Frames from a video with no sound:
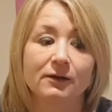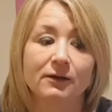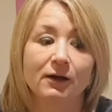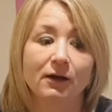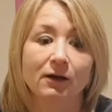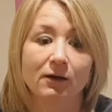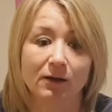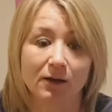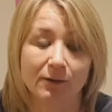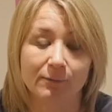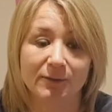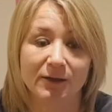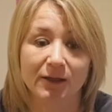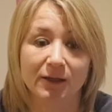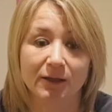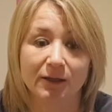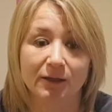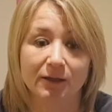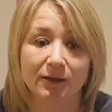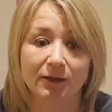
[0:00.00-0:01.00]
are
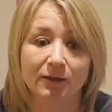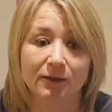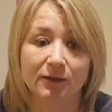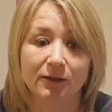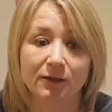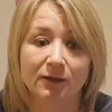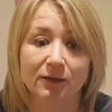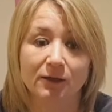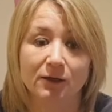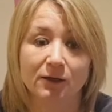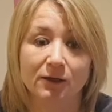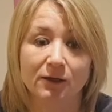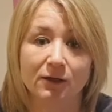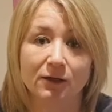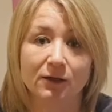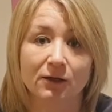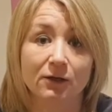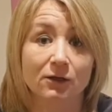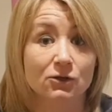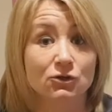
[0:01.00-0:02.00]
coming
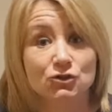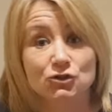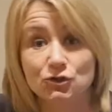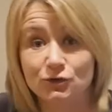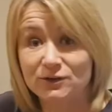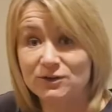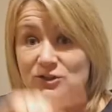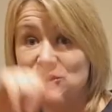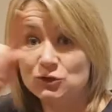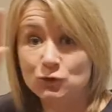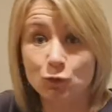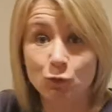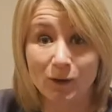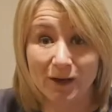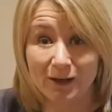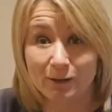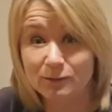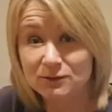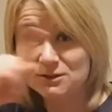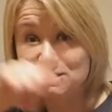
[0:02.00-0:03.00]
during school
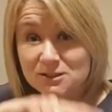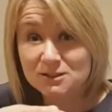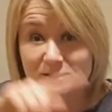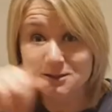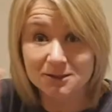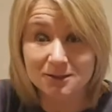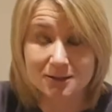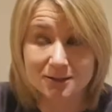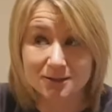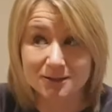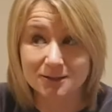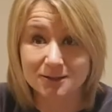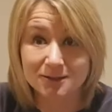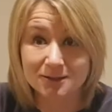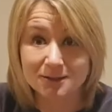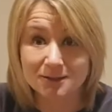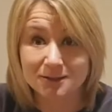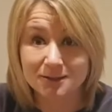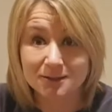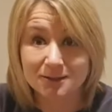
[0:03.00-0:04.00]
hours,
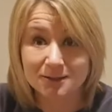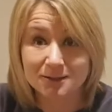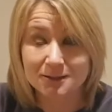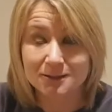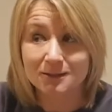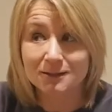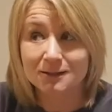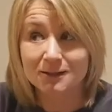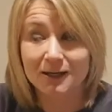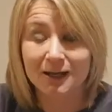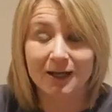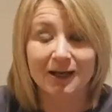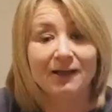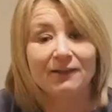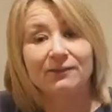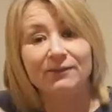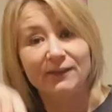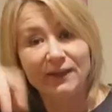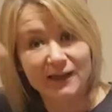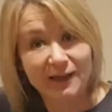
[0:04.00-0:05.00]

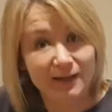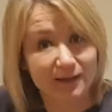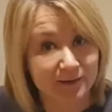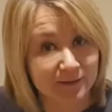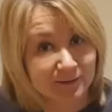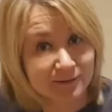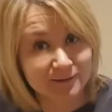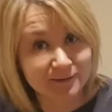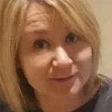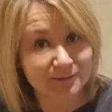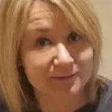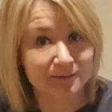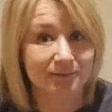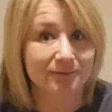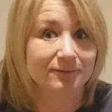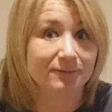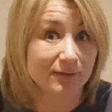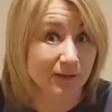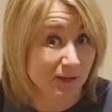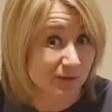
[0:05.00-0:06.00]
and then
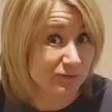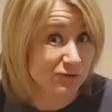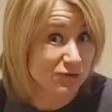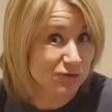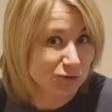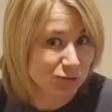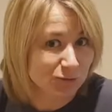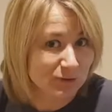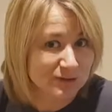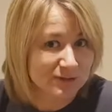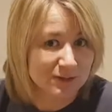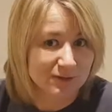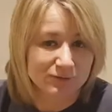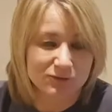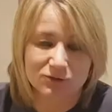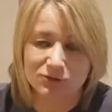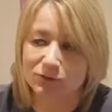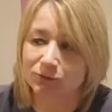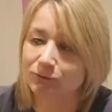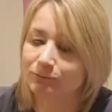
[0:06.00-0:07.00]
after
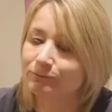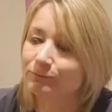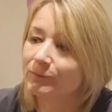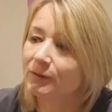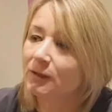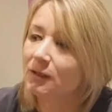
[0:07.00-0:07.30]
school.